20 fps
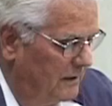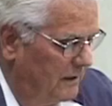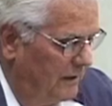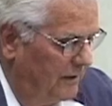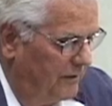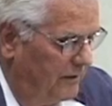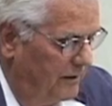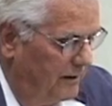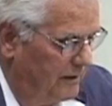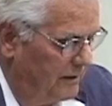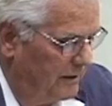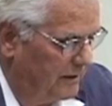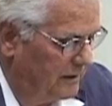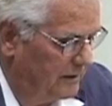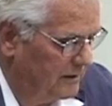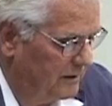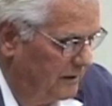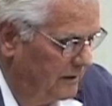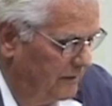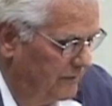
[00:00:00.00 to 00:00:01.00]
I think I
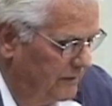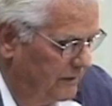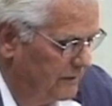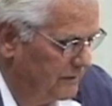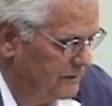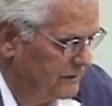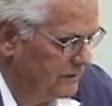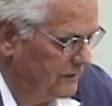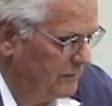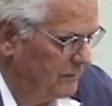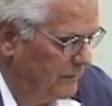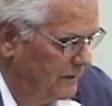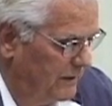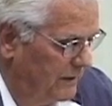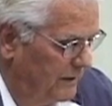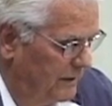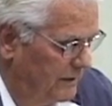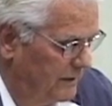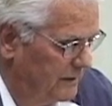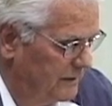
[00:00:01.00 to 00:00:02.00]
could live here
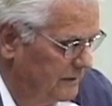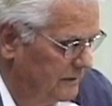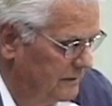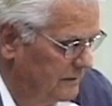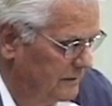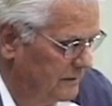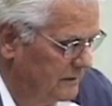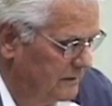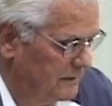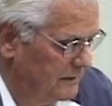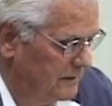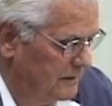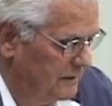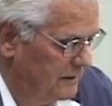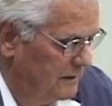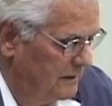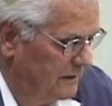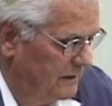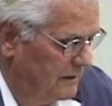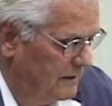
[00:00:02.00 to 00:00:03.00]
someday.
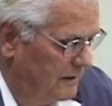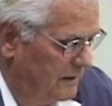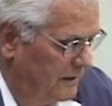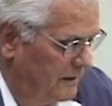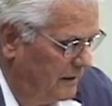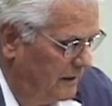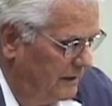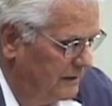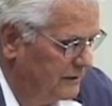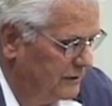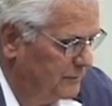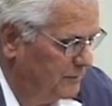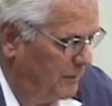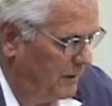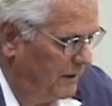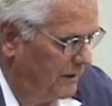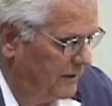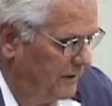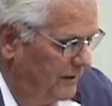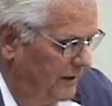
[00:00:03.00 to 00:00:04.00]
I'd
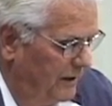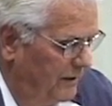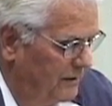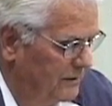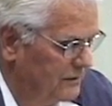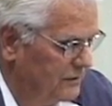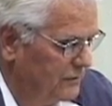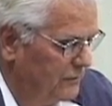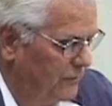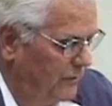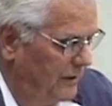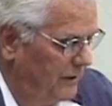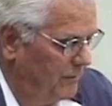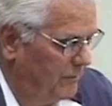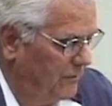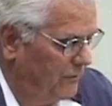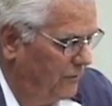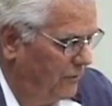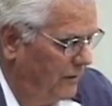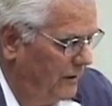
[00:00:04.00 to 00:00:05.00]
spot an
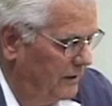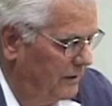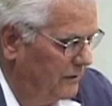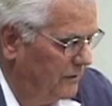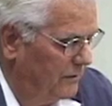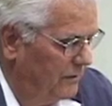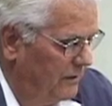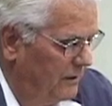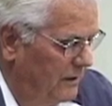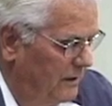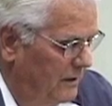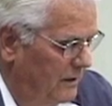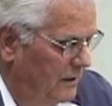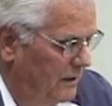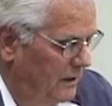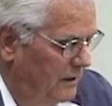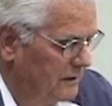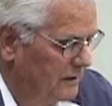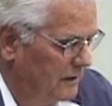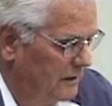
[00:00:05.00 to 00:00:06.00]
Airstream trailer
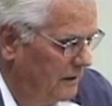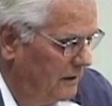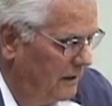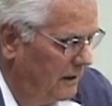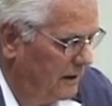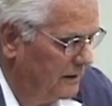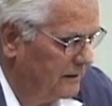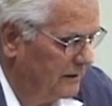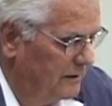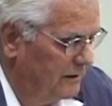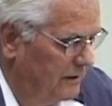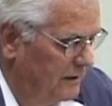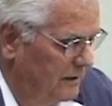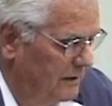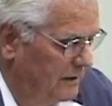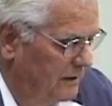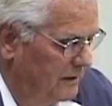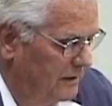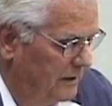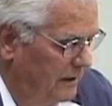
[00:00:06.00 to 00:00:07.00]
on a lot
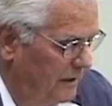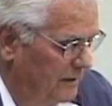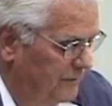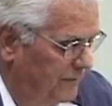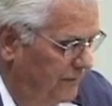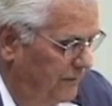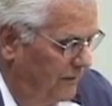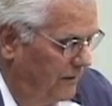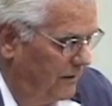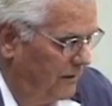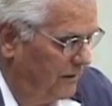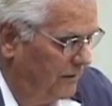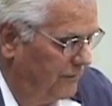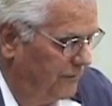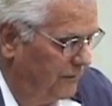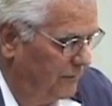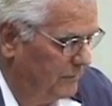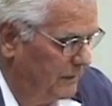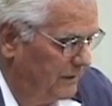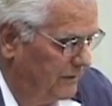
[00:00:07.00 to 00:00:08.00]
not far
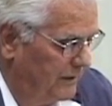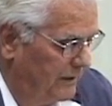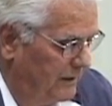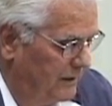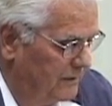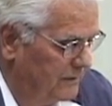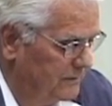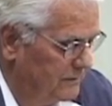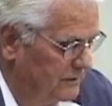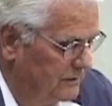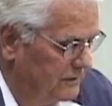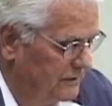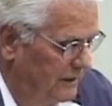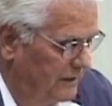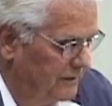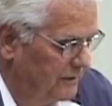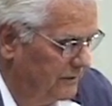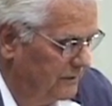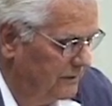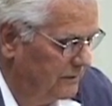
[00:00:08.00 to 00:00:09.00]
from the town
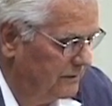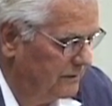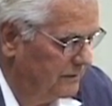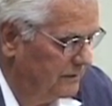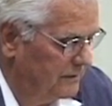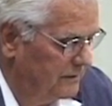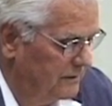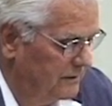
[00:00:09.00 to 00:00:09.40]
center,